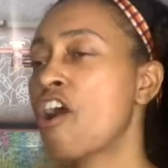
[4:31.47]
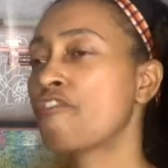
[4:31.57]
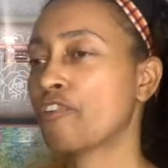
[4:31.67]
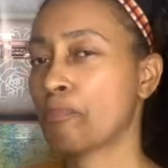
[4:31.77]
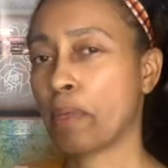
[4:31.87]

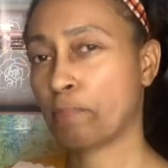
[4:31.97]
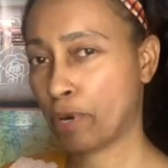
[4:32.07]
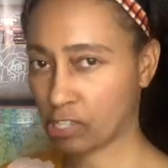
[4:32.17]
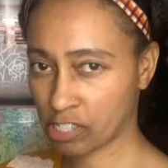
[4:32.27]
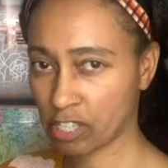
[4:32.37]
For me
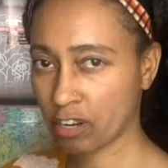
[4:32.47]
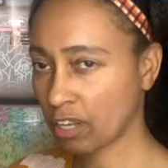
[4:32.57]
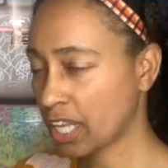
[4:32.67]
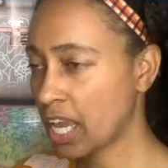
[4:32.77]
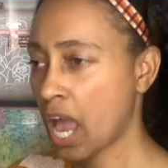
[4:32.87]

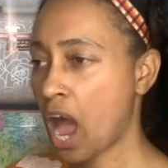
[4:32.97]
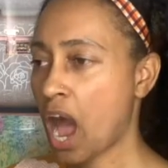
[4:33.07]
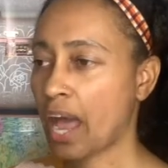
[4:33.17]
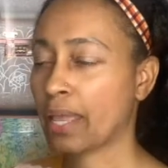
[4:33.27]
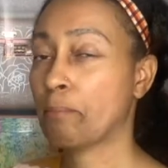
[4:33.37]
personally, I
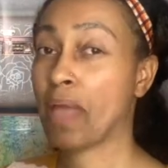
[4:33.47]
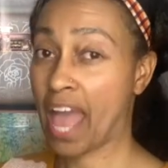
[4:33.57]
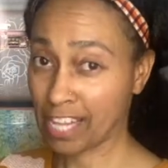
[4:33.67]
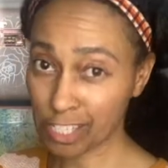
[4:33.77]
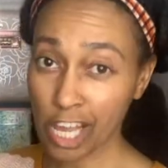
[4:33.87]
am
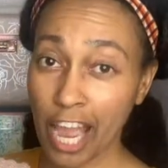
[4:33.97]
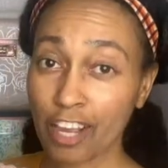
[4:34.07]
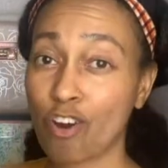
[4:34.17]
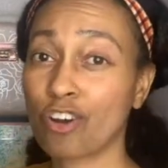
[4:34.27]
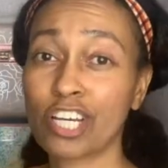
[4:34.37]
anti
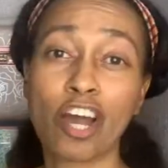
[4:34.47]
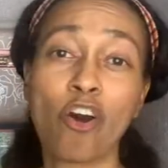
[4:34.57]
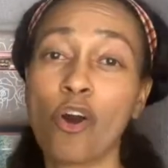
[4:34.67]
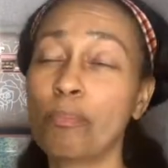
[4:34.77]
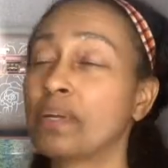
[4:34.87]
coconut
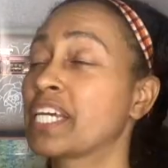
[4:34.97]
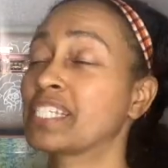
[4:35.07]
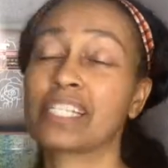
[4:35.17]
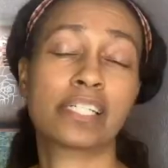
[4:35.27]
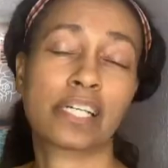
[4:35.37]
oil because
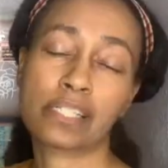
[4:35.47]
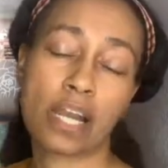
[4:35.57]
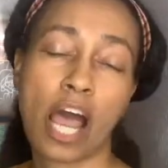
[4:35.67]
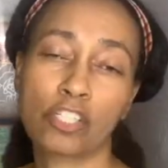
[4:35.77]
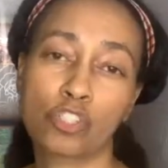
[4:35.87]
it does
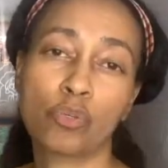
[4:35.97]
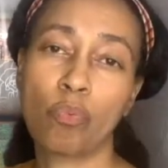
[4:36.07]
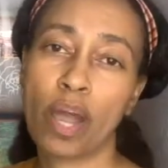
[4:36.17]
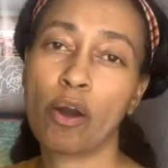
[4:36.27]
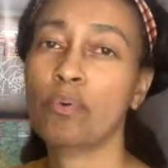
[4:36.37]
not do
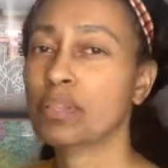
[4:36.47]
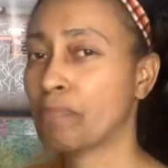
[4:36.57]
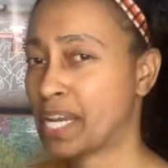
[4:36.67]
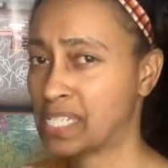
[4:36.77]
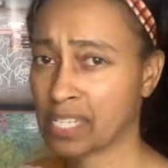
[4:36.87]
well with my
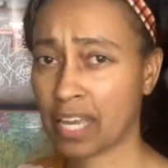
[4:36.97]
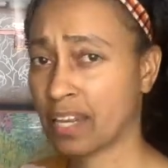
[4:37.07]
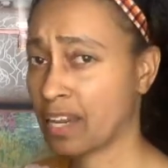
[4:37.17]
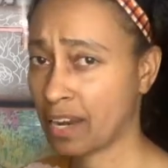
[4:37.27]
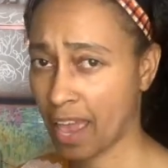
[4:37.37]
skin
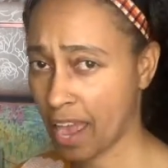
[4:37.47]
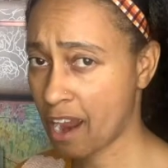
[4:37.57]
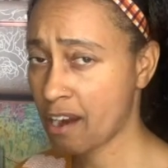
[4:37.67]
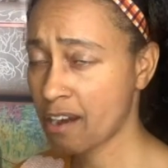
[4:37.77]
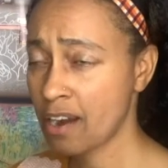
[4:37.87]
and
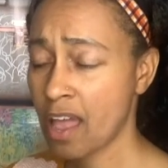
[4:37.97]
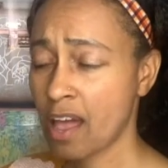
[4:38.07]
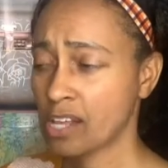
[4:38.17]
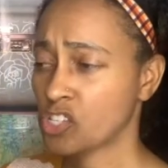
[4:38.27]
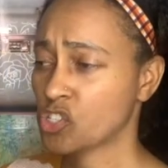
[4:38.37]
hair.
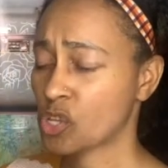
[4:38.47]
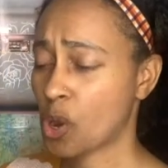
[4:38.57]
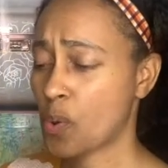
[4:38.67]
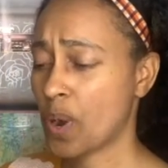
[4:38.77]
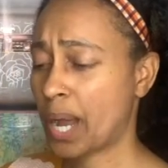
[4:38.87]

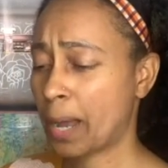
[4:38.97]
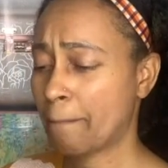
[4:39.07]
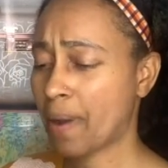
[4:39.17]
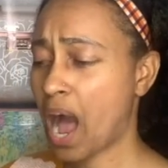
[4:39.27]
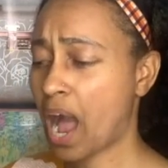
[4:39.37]
So
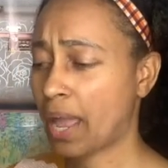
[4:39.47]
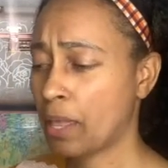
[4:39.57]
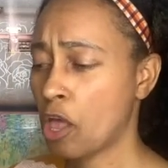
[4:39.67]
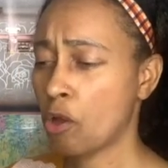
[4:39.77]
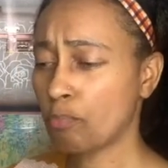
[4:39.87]
I
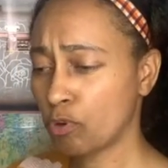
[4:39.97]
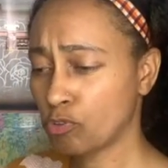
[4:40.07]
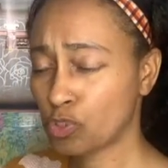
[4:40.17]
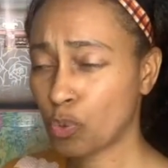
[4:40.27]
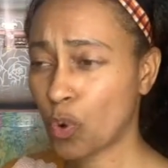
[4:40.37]
move
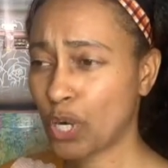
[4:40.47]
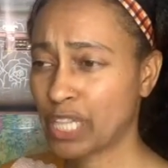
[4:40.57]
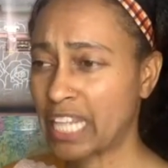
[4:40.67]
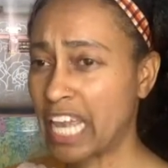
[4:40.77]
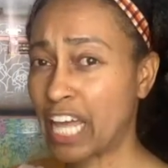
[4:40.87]
toward
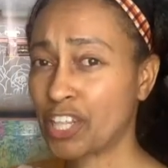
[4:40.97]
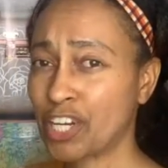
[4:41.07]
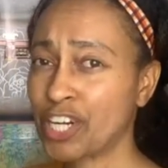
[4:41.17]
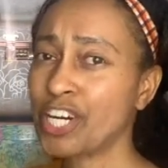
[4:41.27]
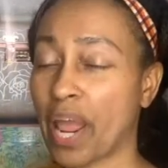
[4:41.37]
the
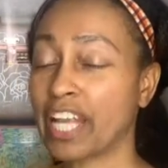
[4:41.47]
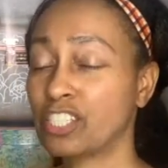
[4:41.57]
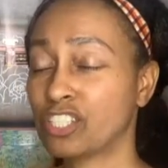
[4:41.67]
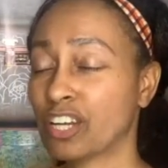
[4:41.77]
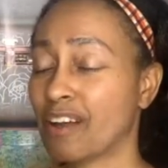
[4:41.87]
other
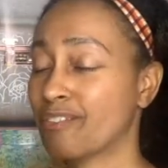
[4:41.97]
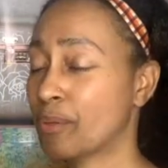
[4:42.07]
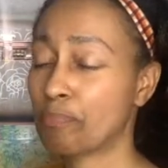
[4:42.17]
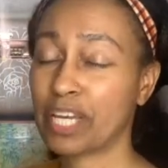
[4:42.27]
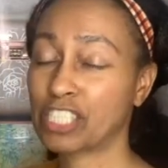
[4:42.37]
range of the
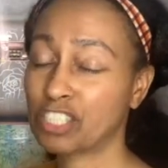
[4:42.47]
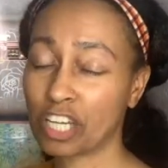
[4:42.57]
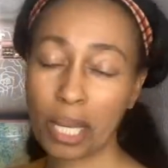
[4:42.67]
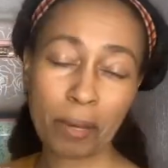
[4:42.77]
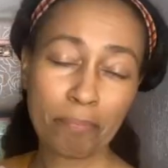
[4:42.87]

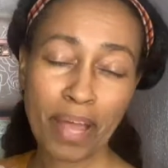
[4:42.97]
pendulum.